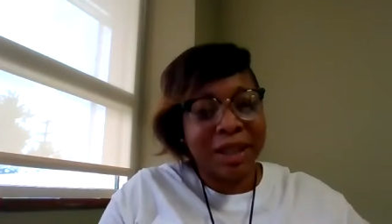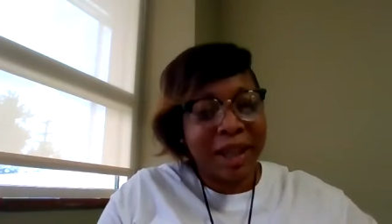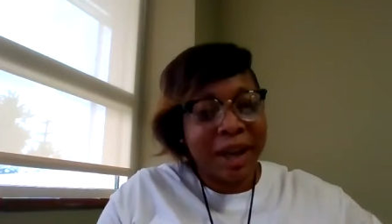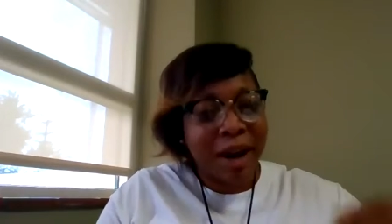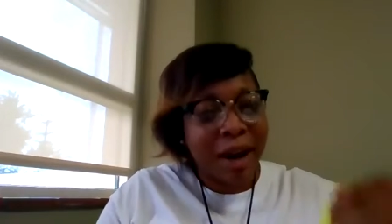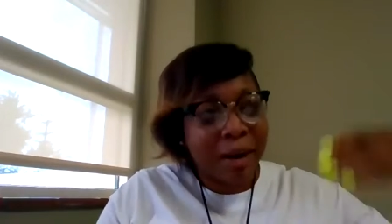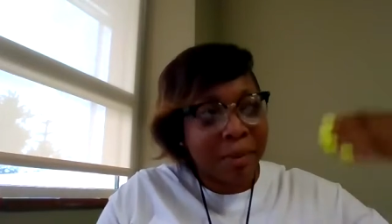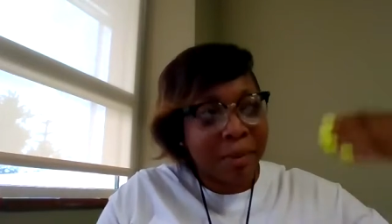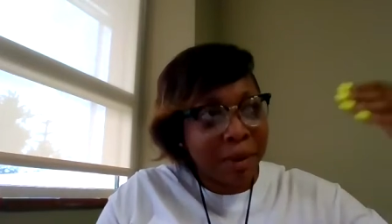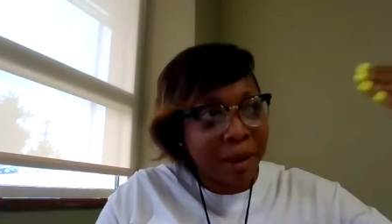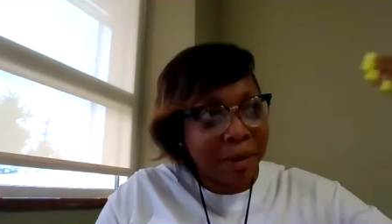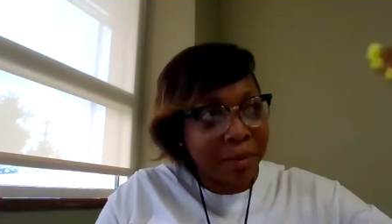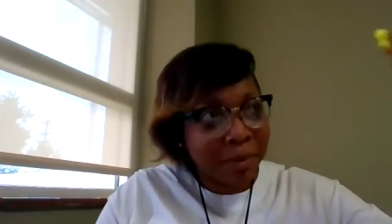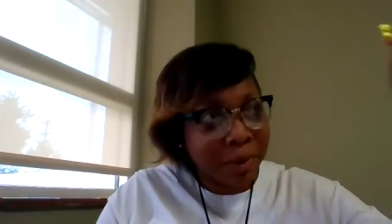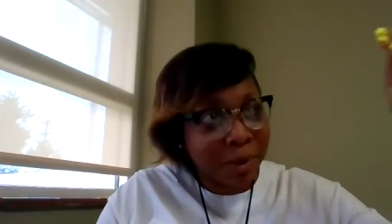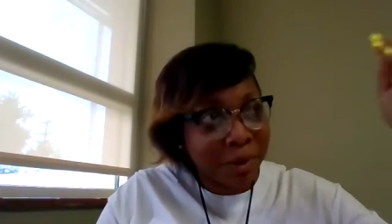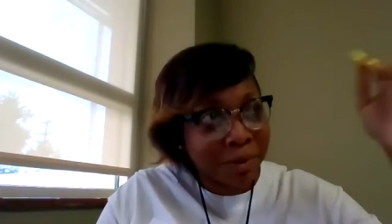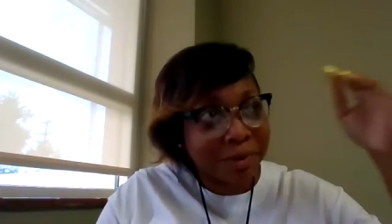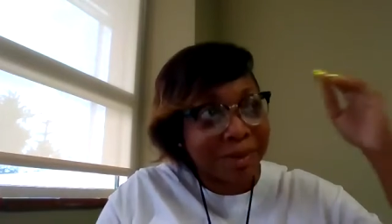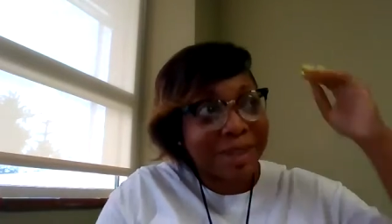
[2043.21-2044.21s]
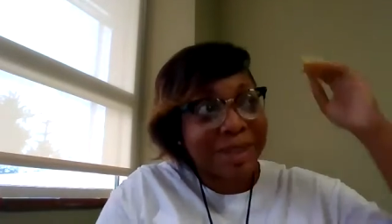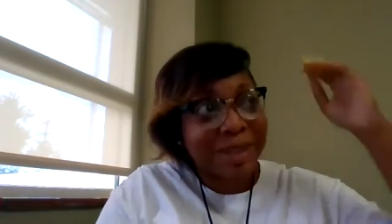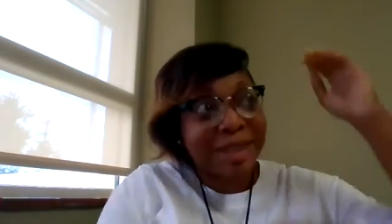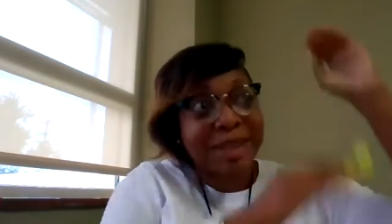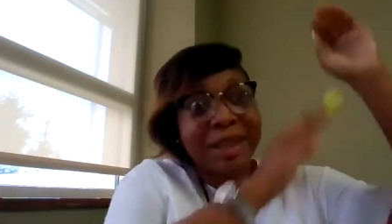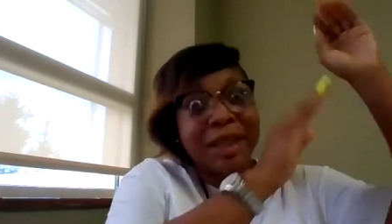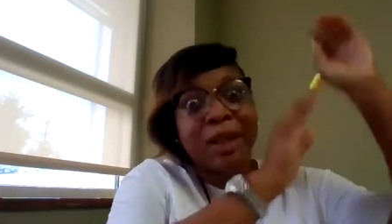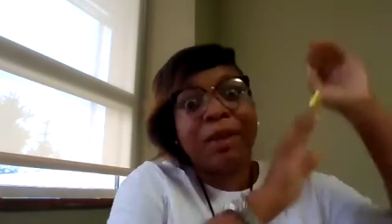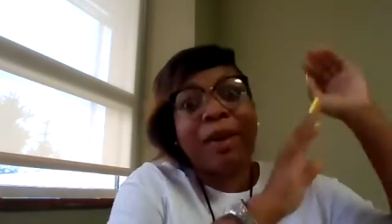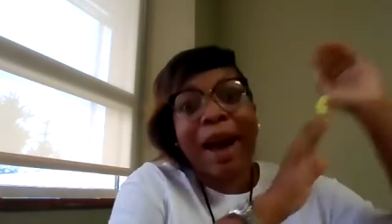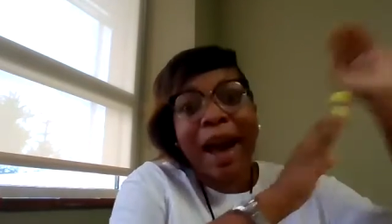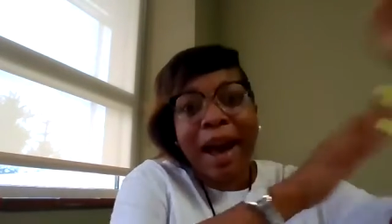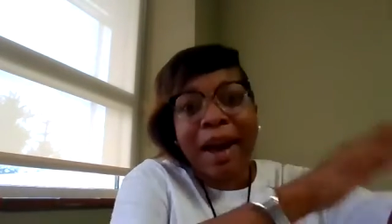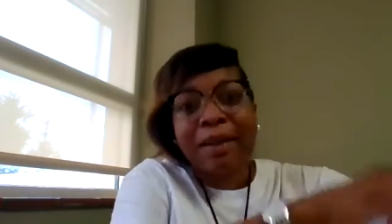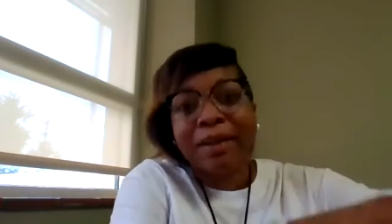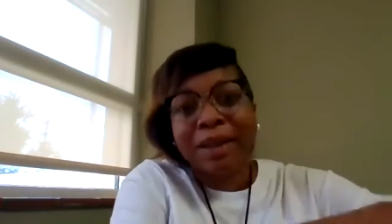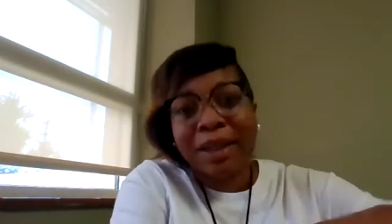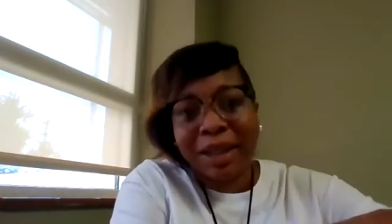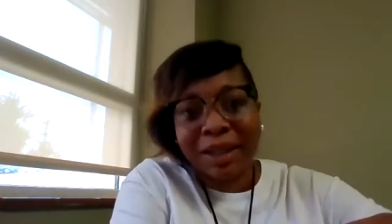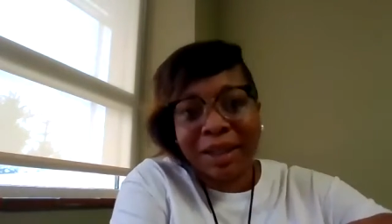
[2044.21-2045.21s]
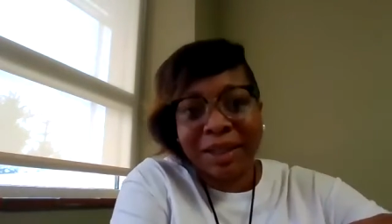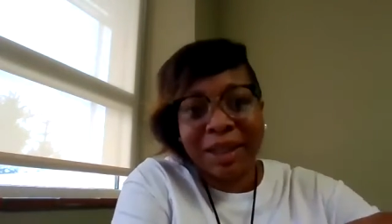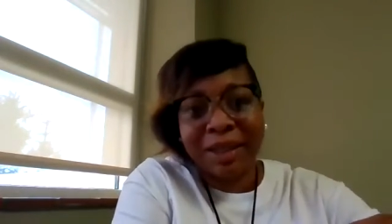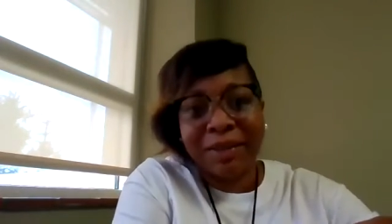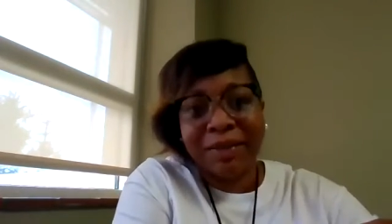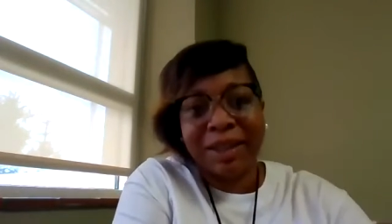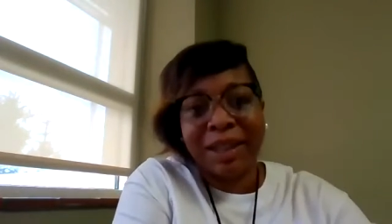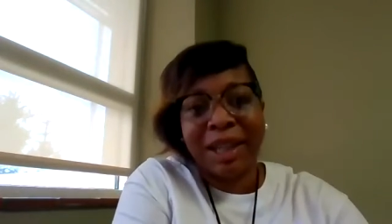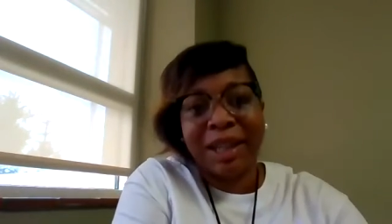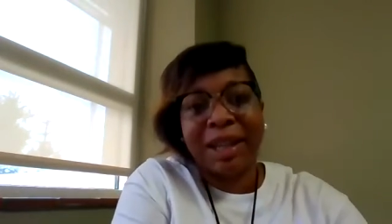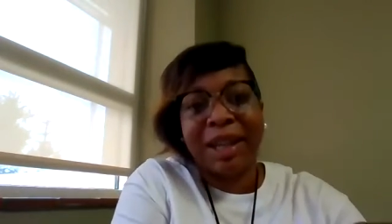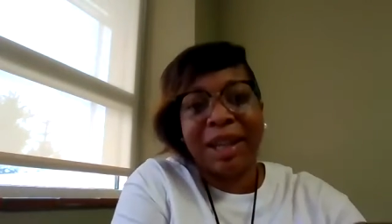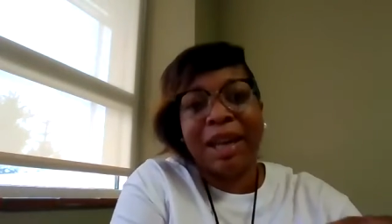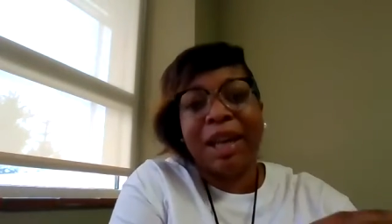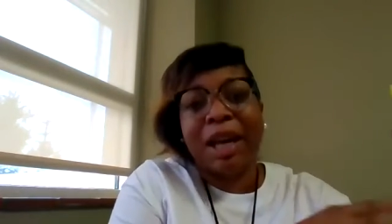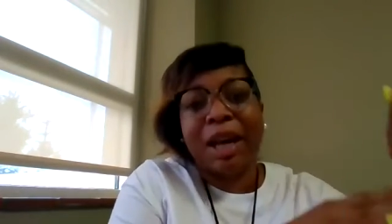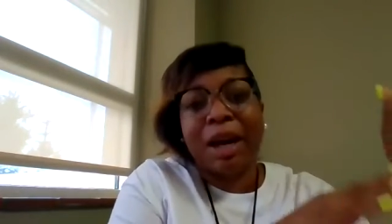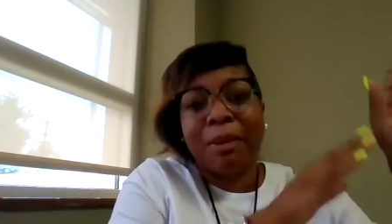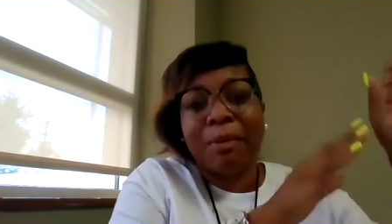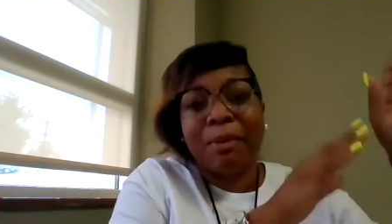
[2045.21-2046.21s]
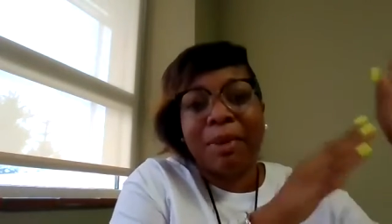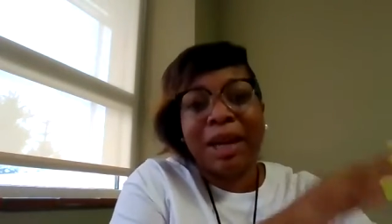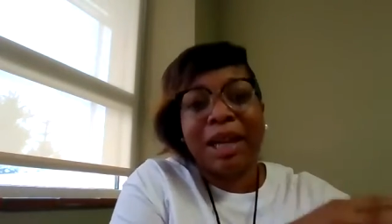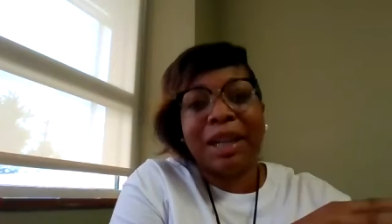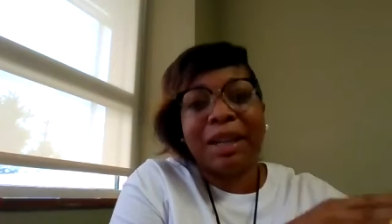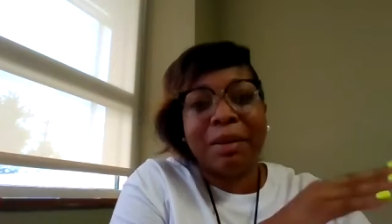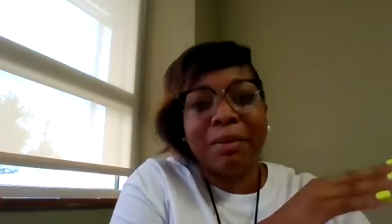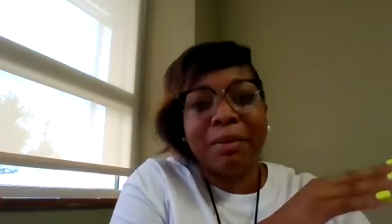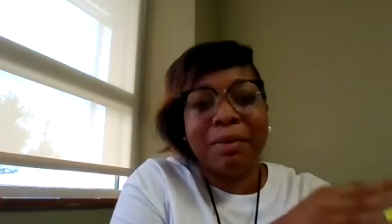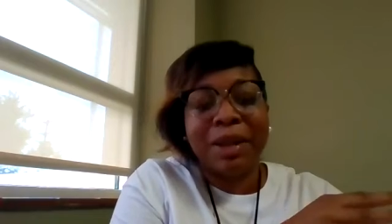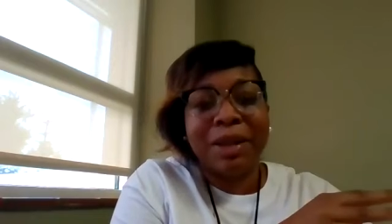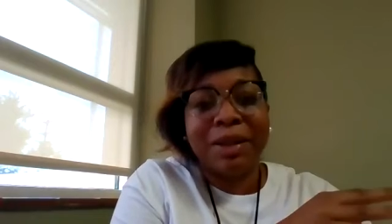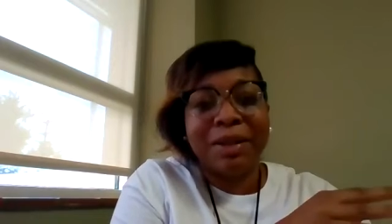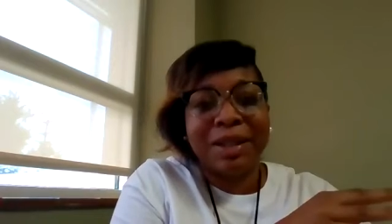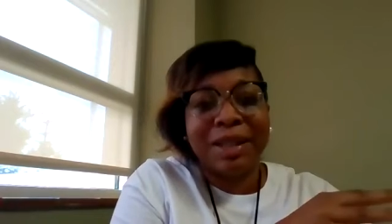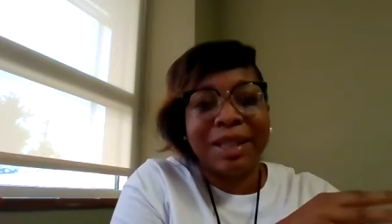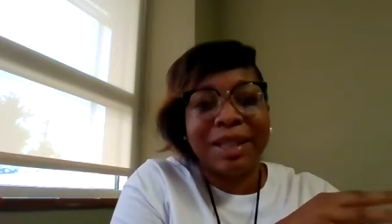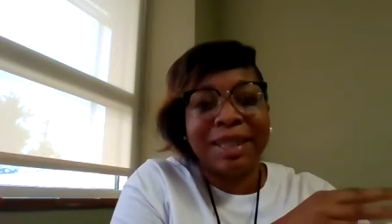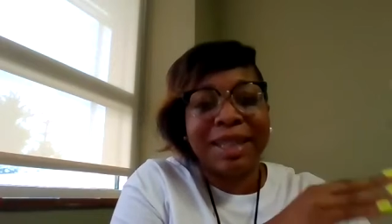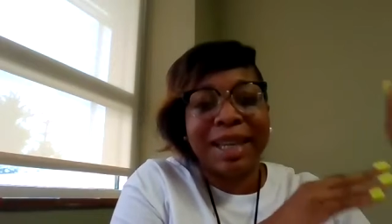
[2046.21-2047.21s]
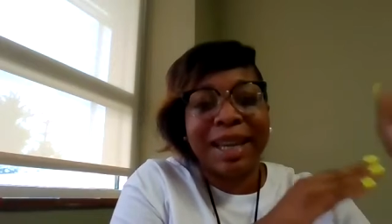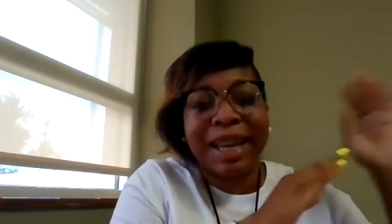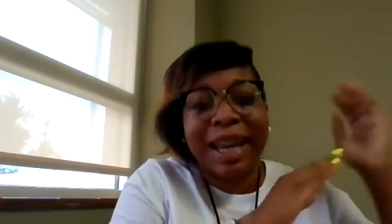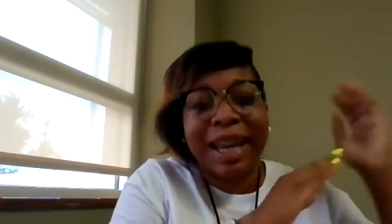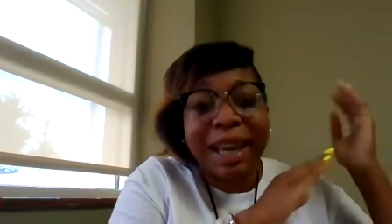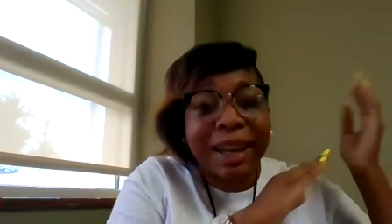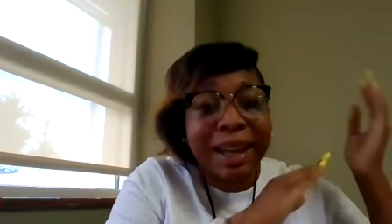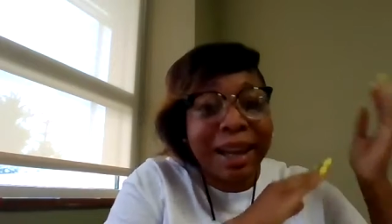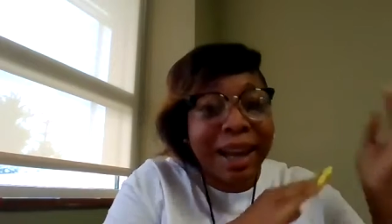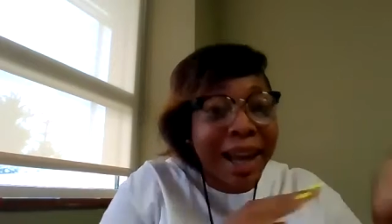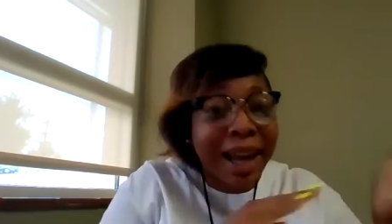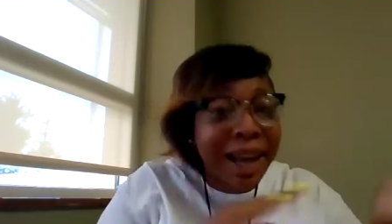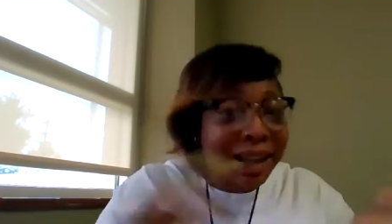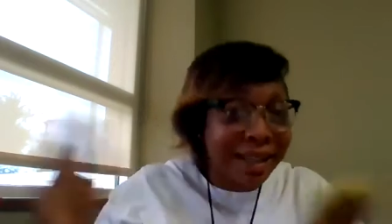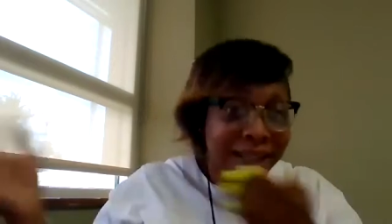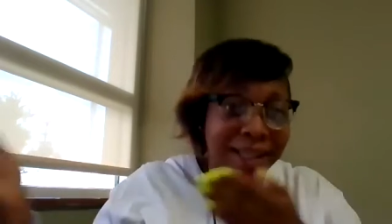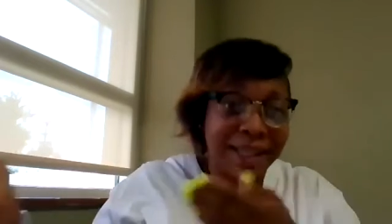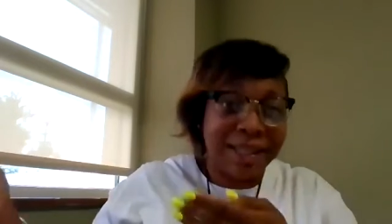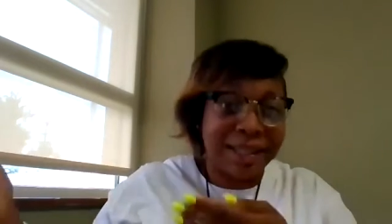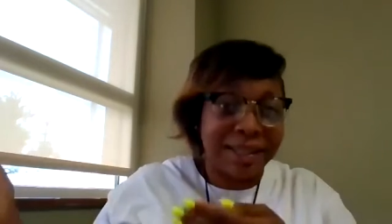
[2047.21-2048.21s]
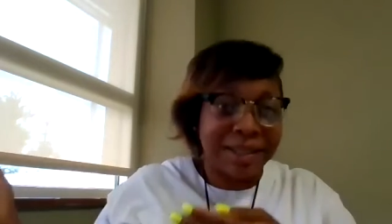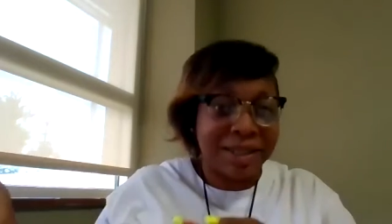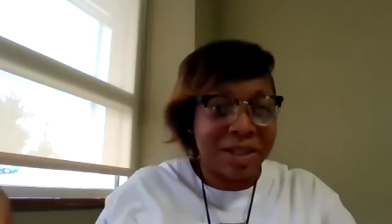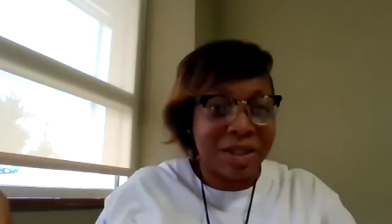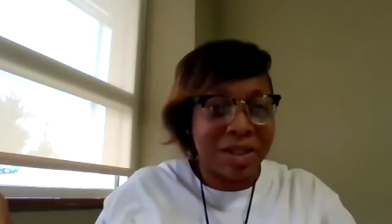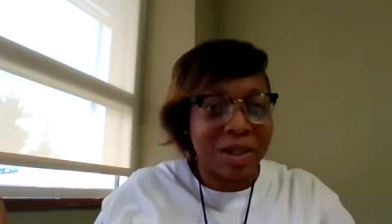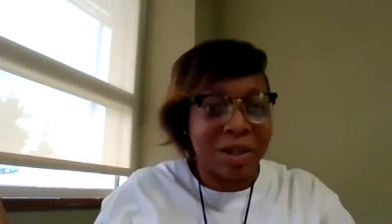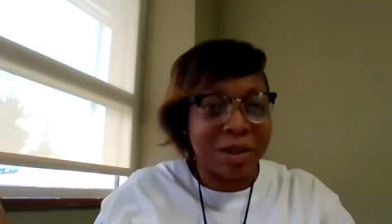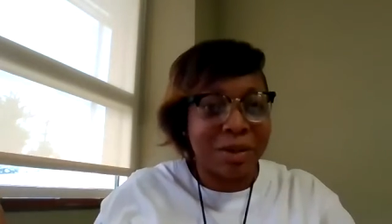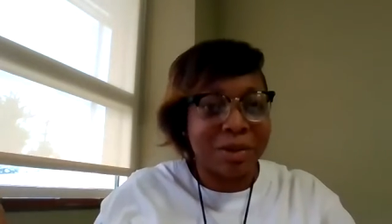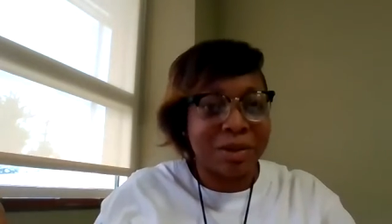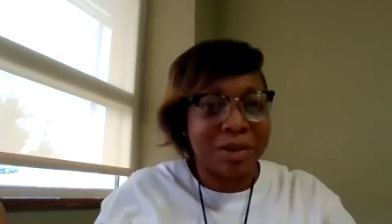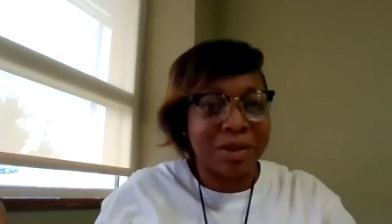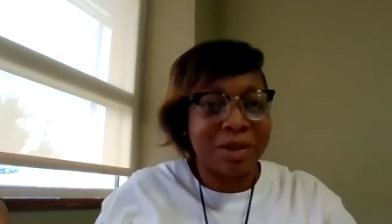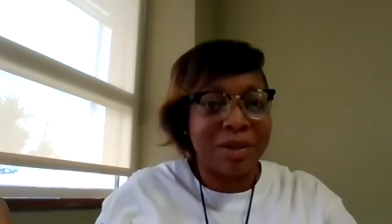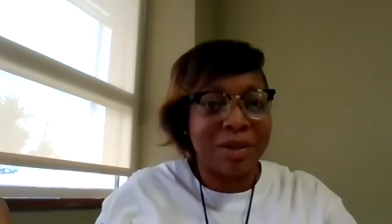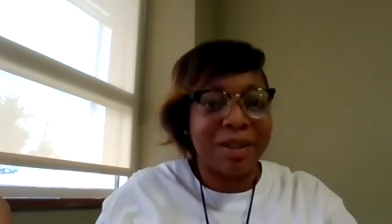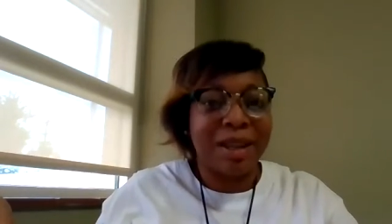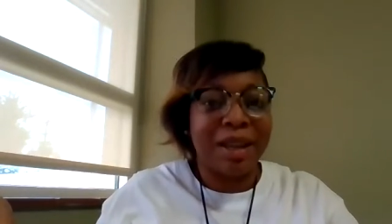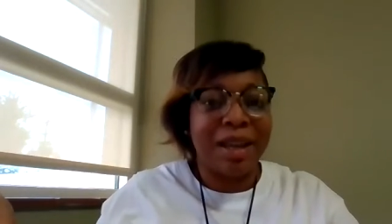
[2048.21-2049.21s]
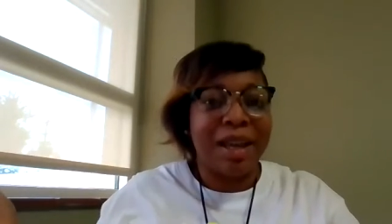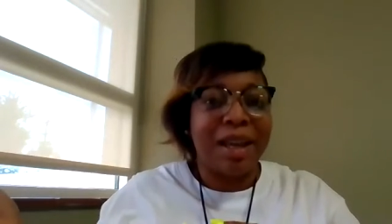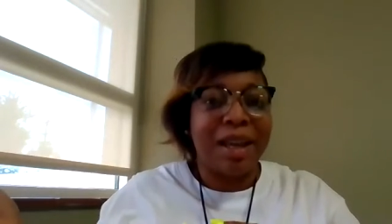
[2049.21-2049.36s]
there are people still out there living in abandoned buildings that cannot get into shelter.